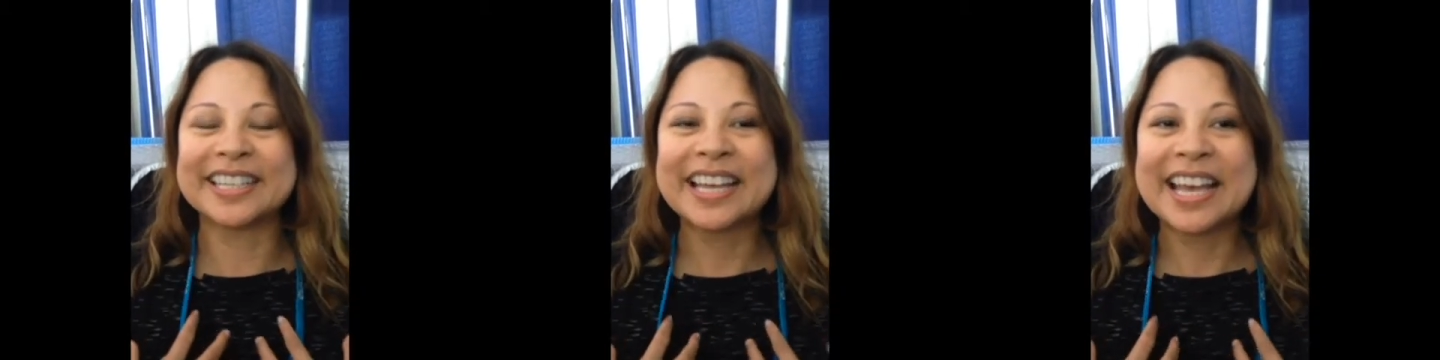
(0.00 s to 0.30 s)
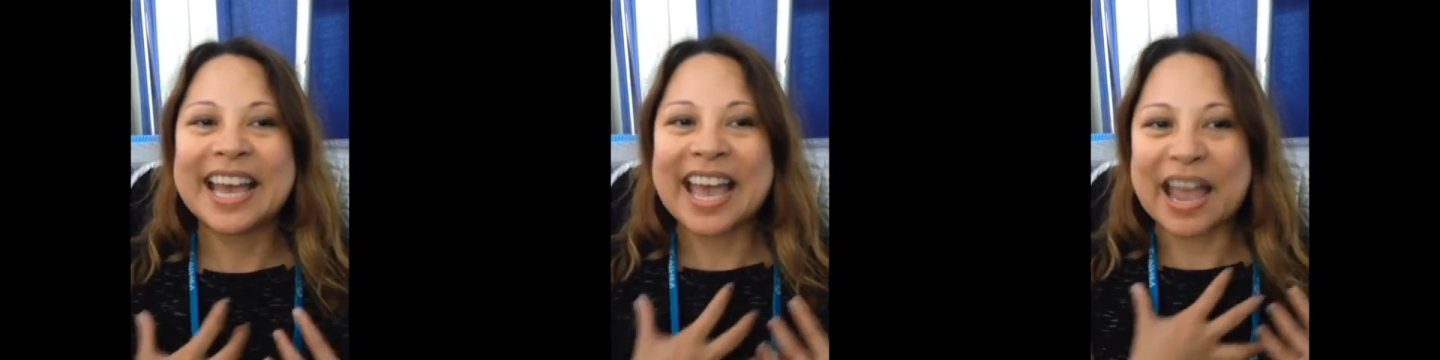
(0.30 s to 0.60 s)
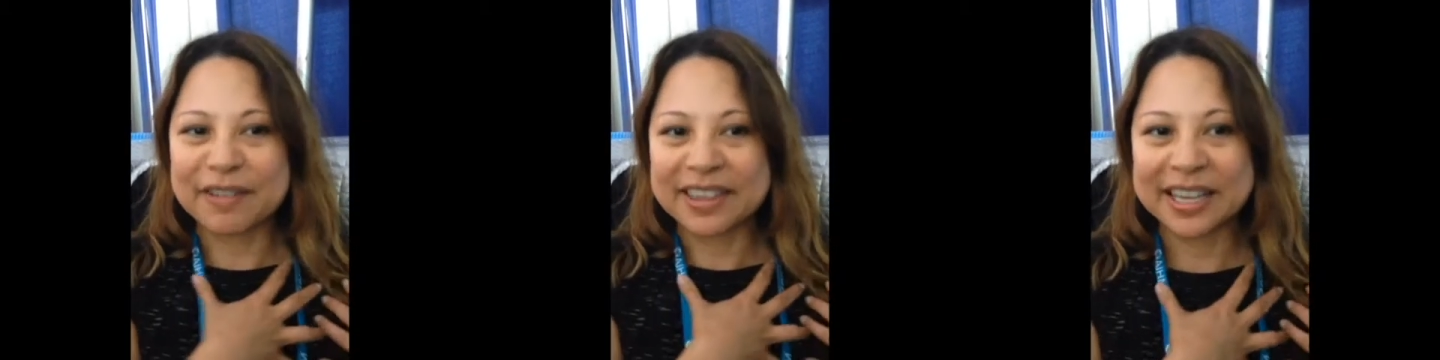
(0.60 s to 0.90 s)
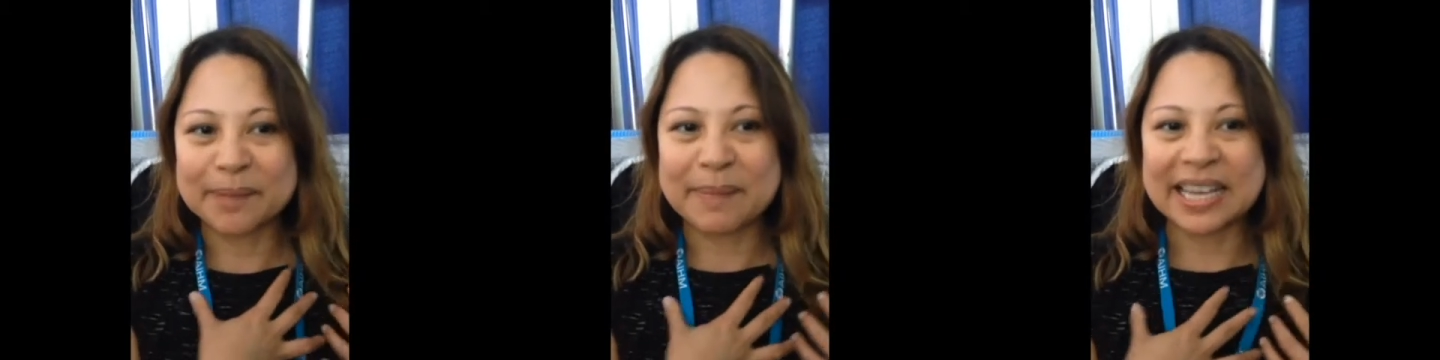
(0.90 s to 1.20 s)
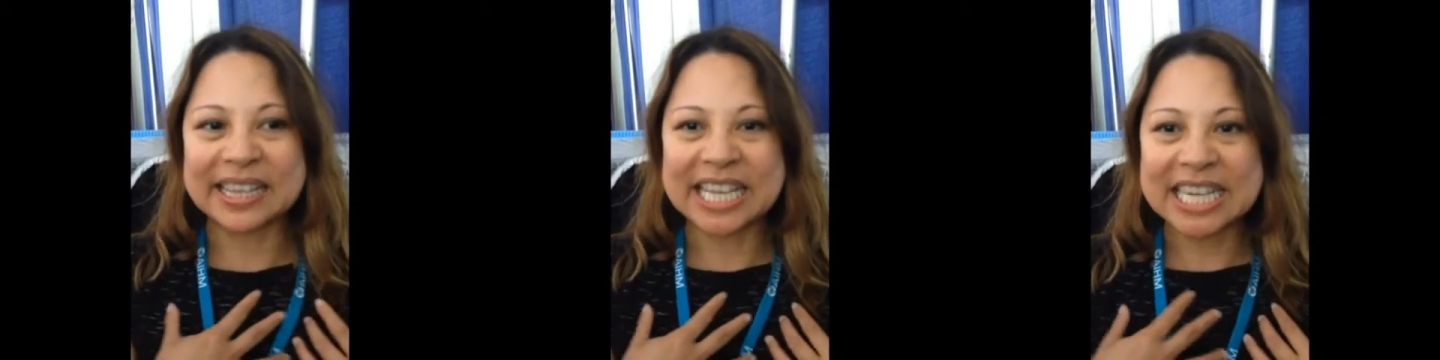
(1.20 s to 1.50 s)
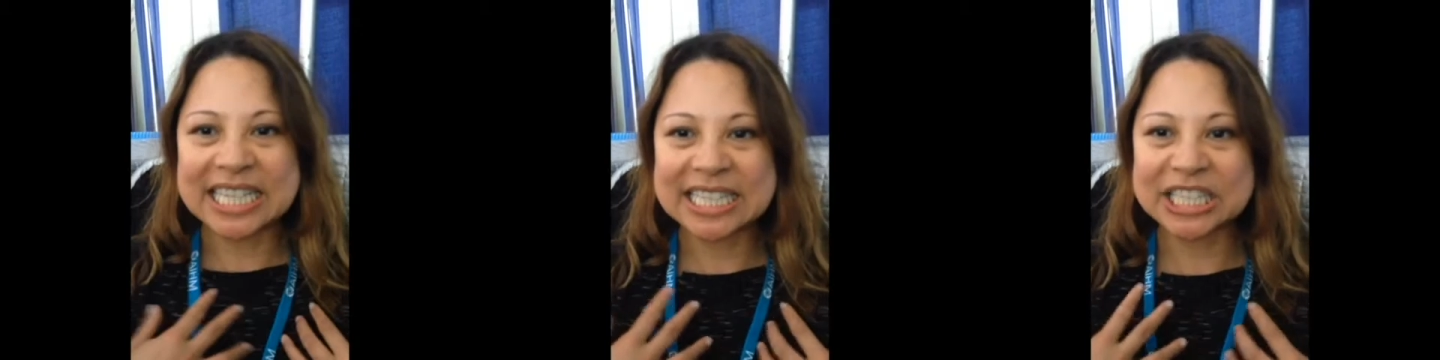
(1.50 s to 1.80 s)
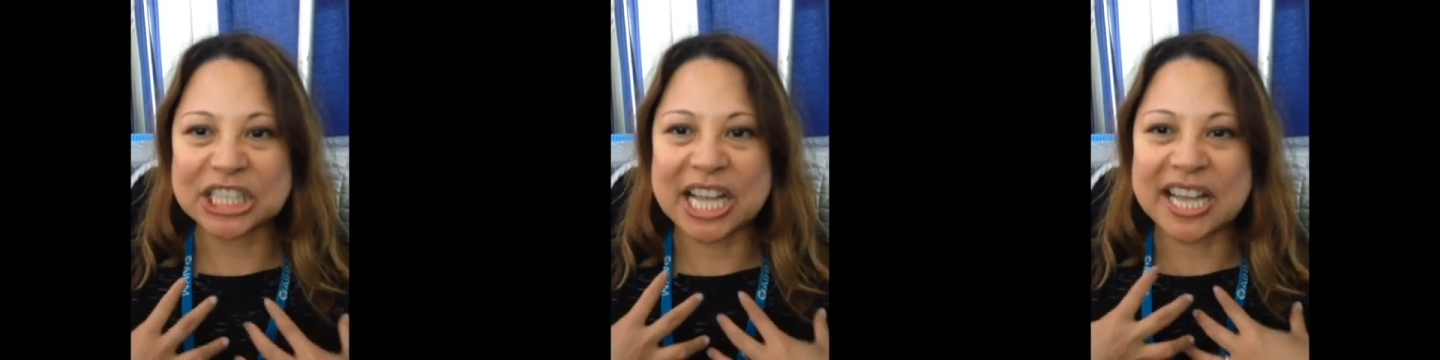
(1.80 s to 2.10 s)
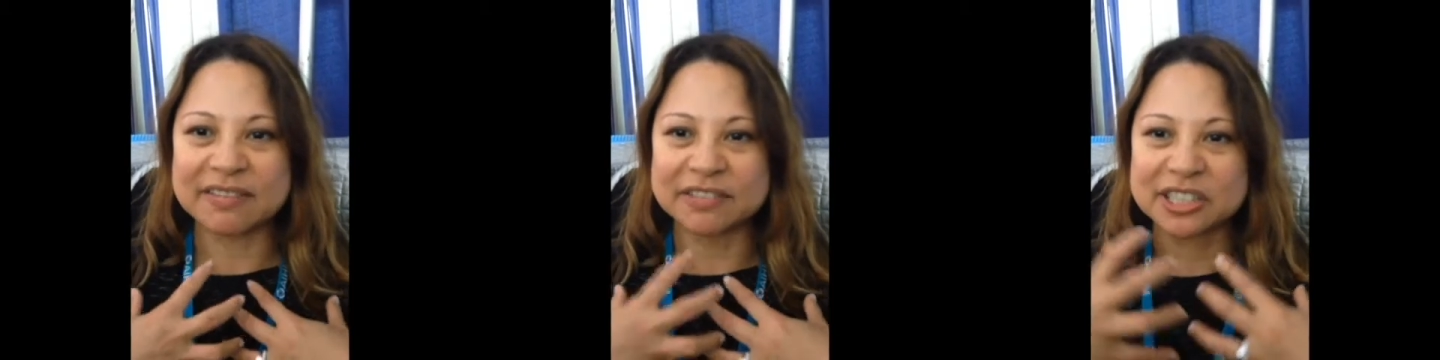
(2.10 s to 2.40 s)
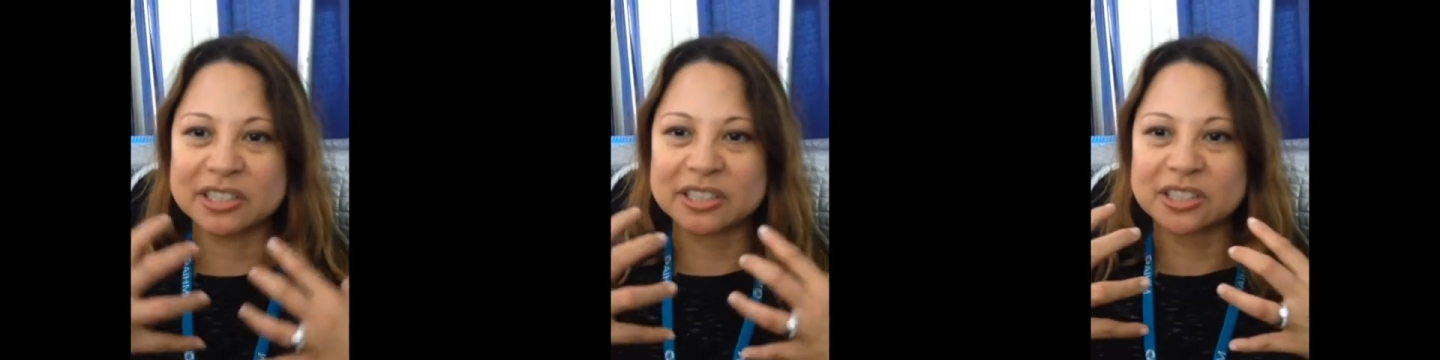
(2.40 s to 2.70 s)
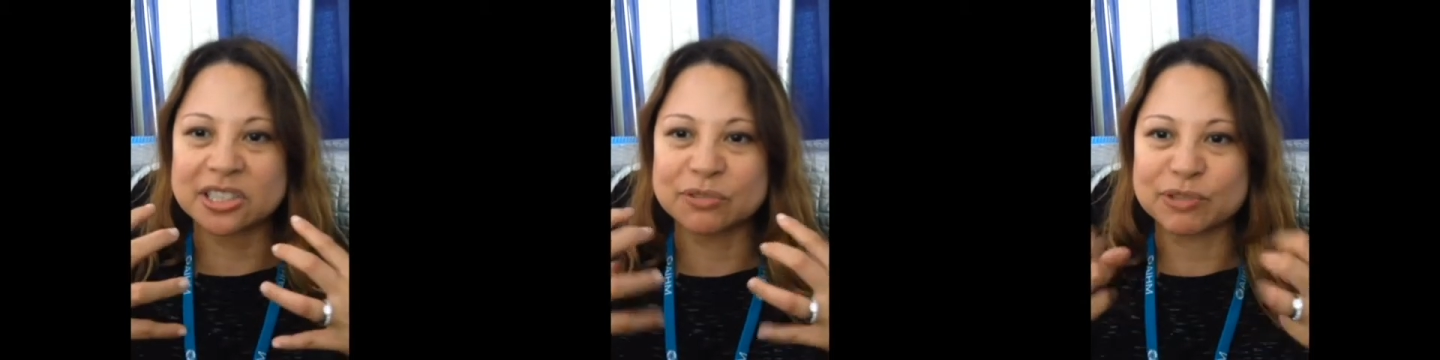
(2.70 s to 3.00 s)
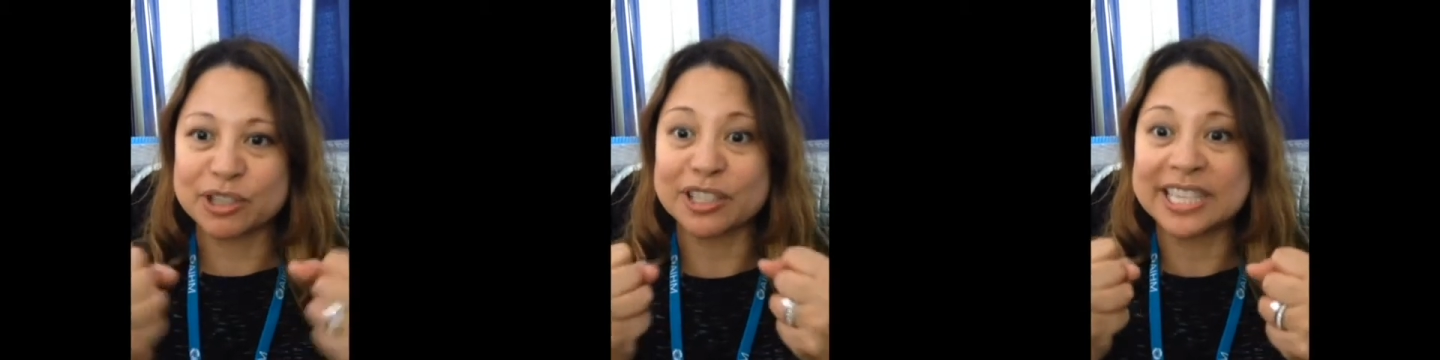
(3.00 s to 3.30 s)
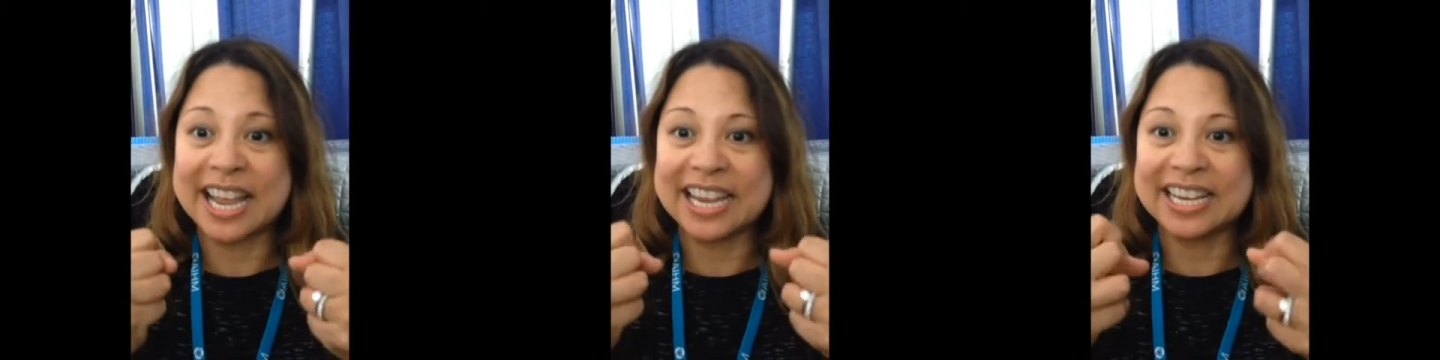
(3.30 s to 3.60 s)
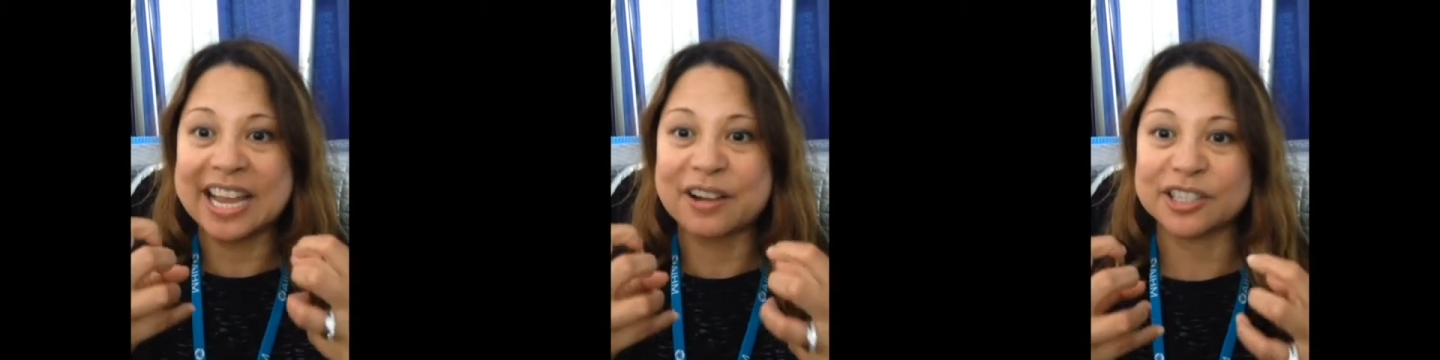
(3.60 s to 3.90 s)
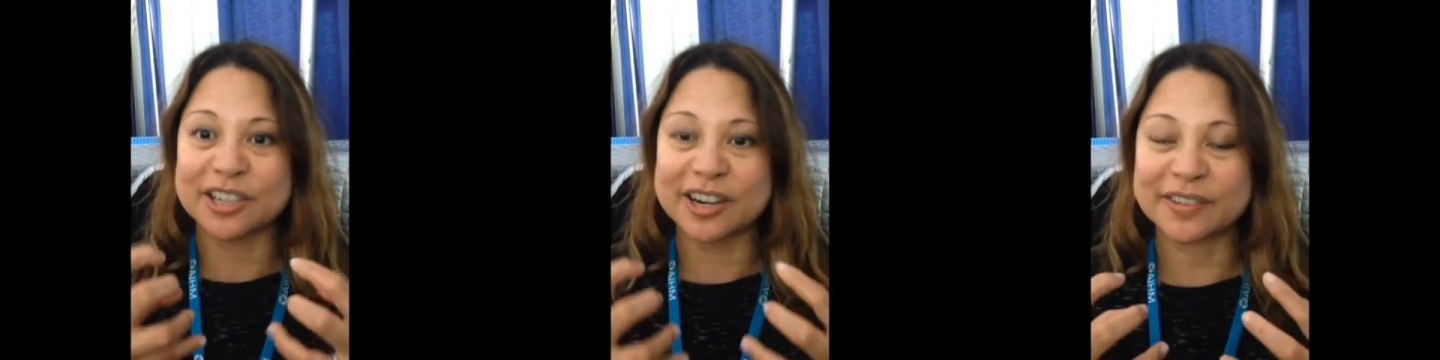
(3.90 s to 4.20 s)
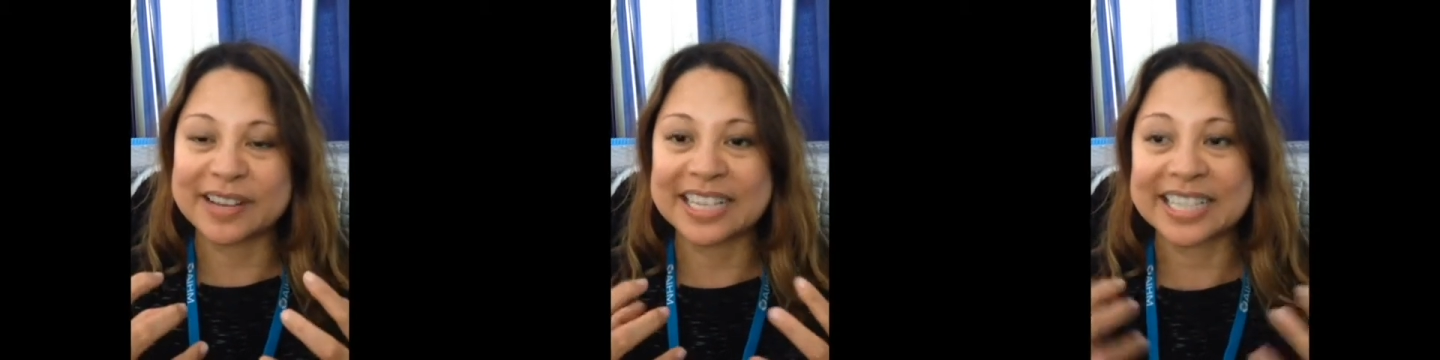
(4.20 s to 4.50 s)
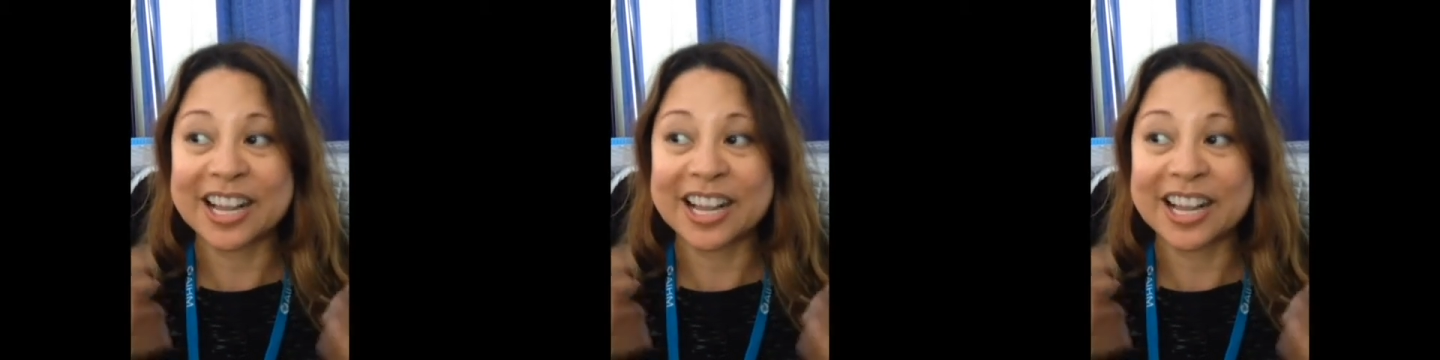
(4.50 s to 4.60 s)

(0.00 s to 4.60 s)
and everything in my lungs just kind of just just was all tight, and now it's starting to relax.